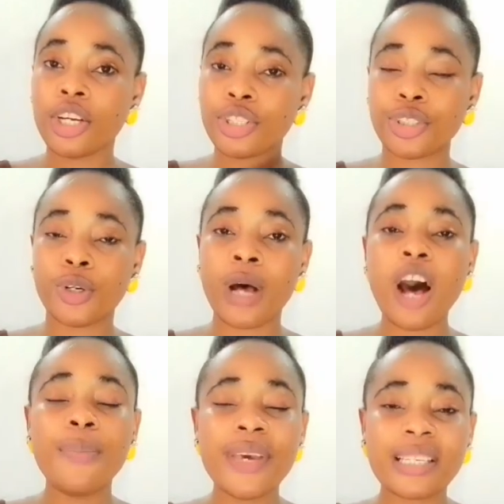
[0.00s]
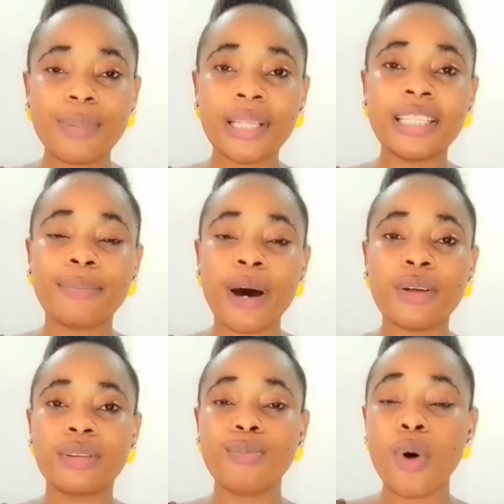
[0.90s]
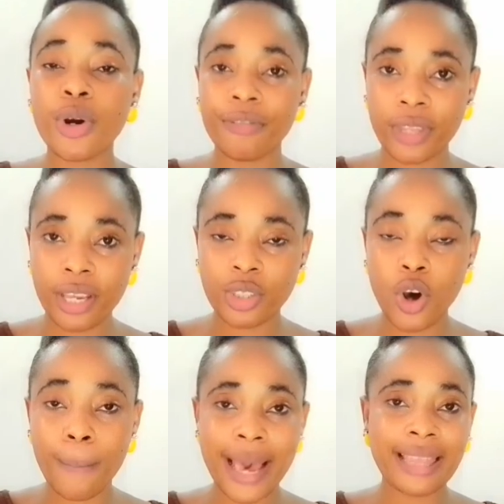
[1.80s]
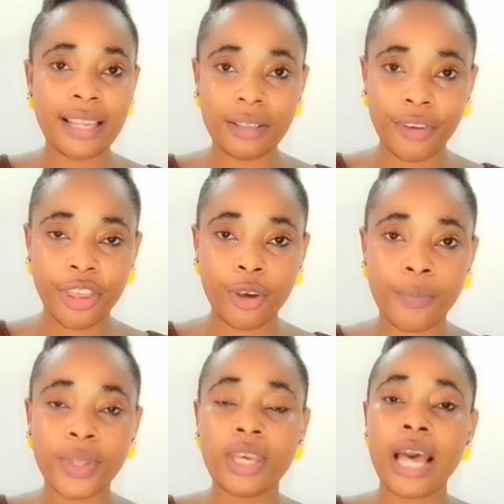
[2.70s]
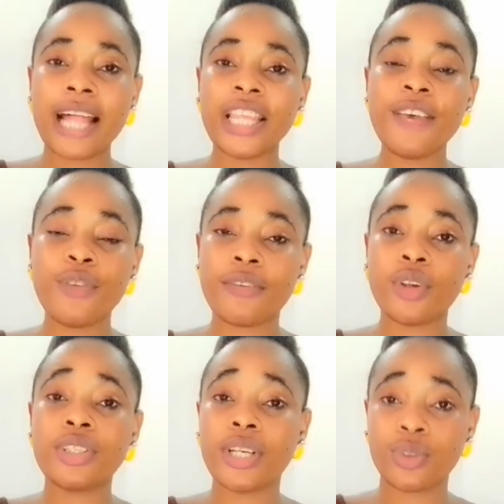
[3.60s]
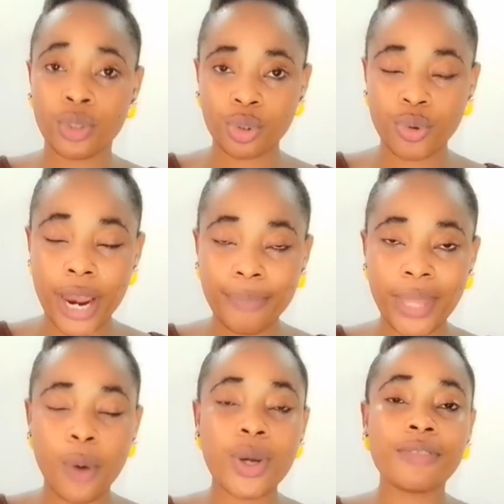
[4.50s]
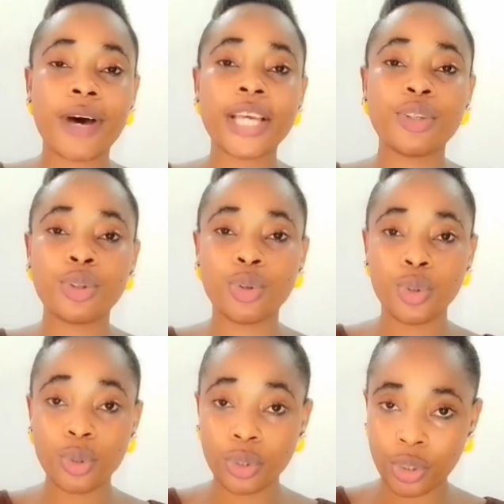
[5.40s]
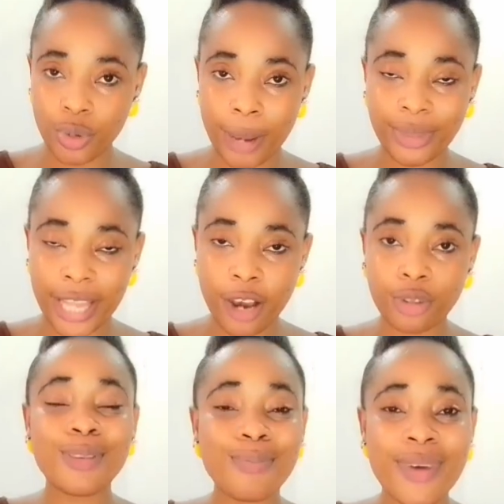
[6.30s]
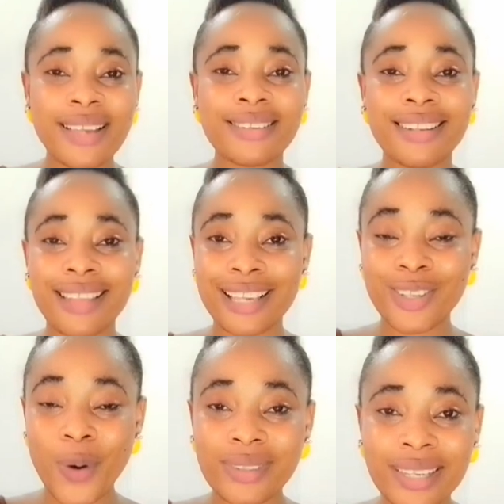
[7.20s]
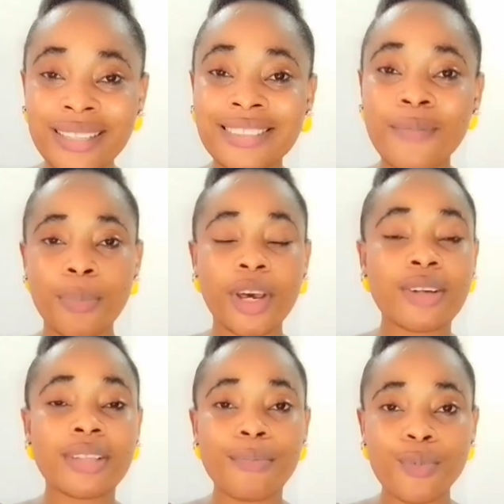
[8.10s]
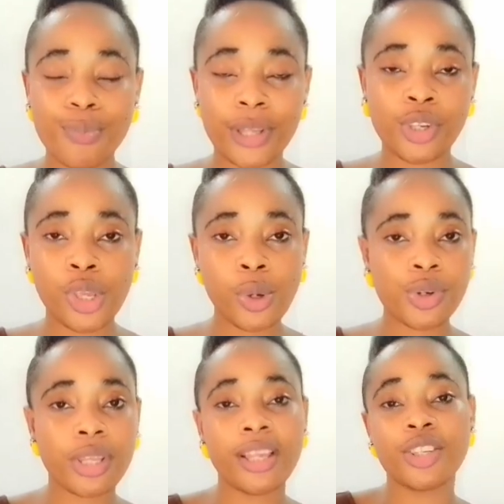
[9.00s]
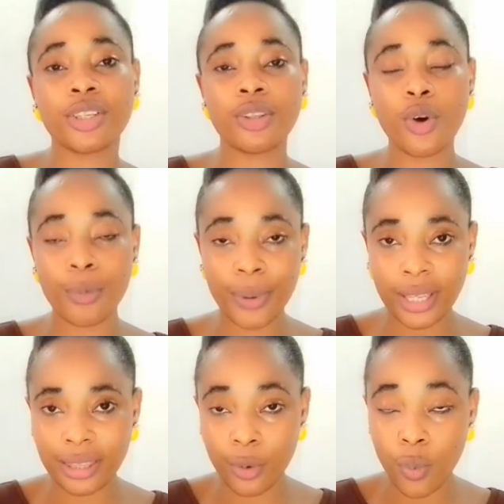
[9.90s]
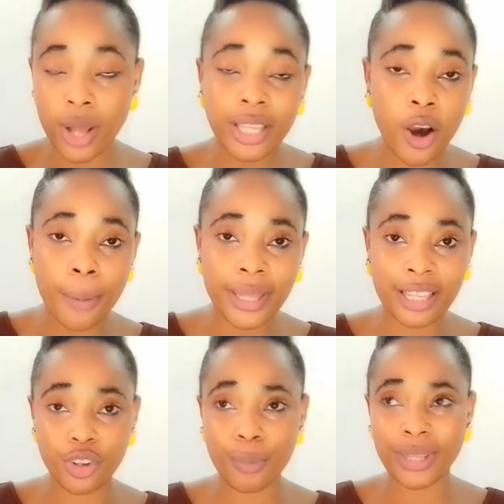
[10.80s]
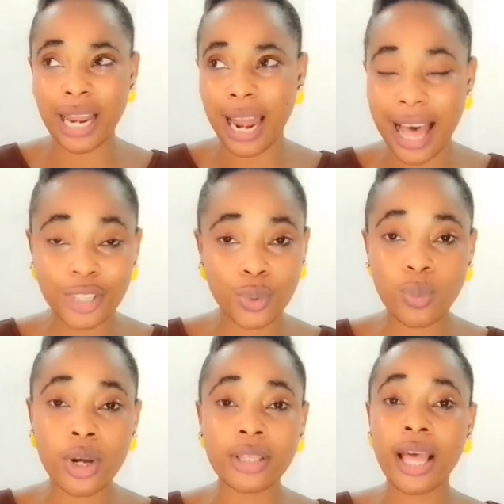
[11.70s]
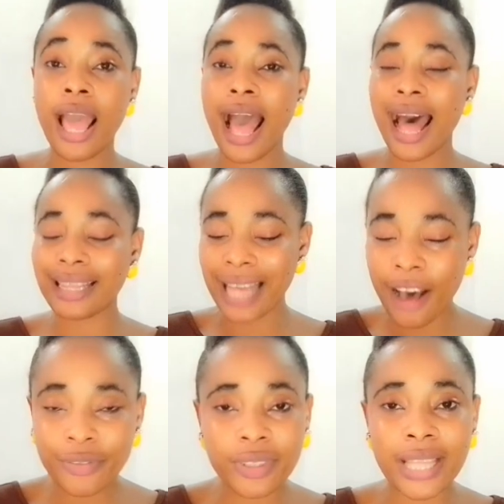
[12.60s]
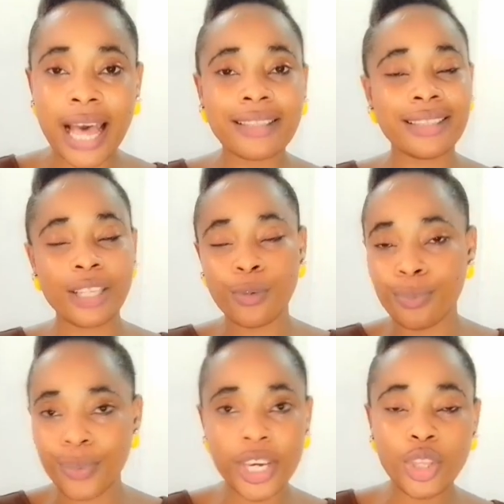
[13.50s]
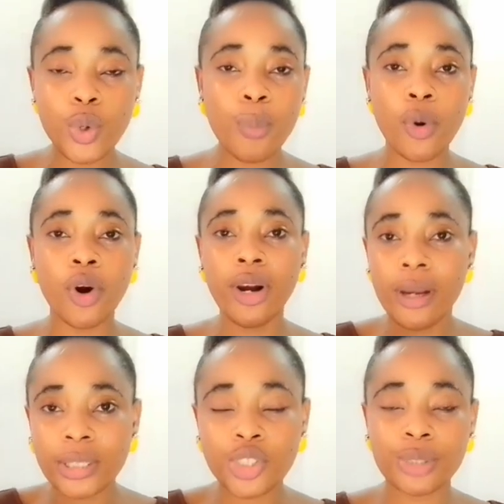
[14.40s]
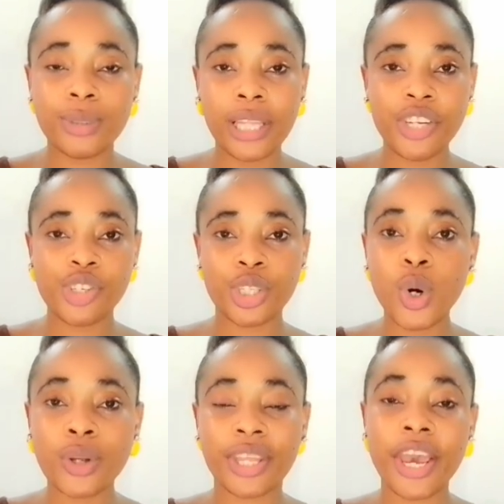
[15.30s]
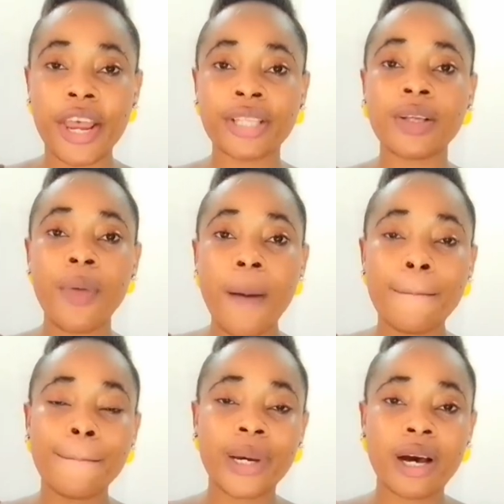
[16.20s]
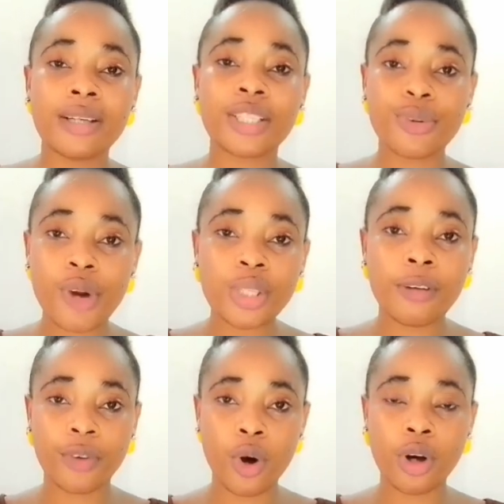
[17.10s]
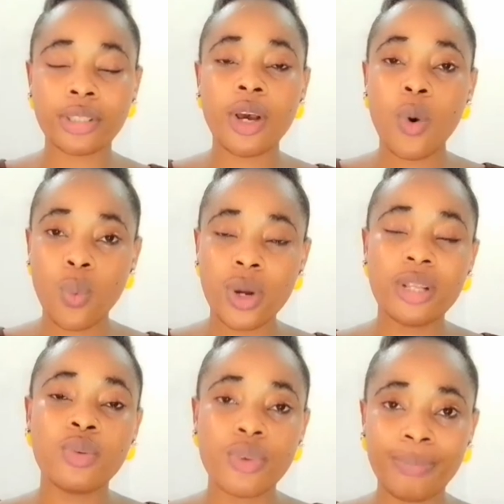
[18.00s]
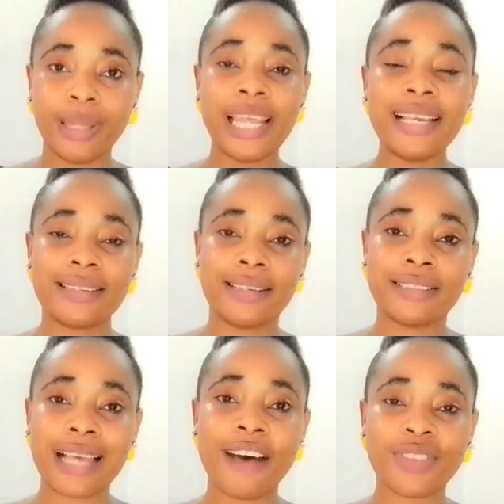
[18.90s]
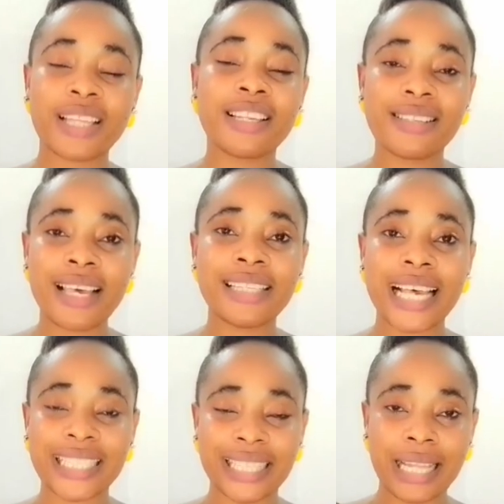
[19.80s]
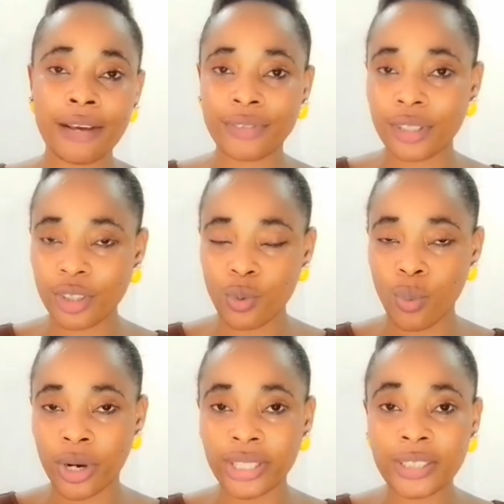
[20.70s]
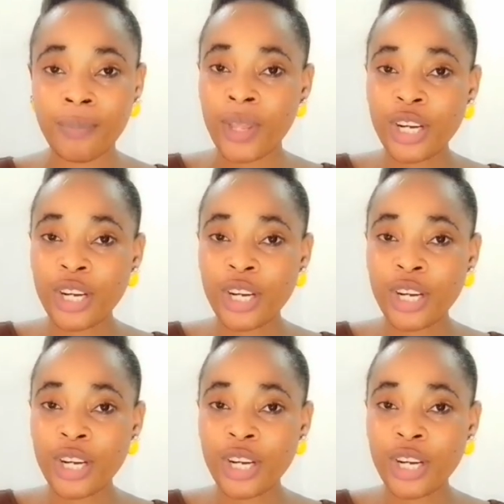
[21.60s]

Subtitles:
So I'll be explaining about more of this on my next video. And if you have not yet subscribed, I would advise you to do subscribe now. It means the next content. So because the persecution is going to be the one coming, is going to be the last one. And after that, there'll be no more tribulation on the earth, because the wrath of God will replace it after the saint has left the world.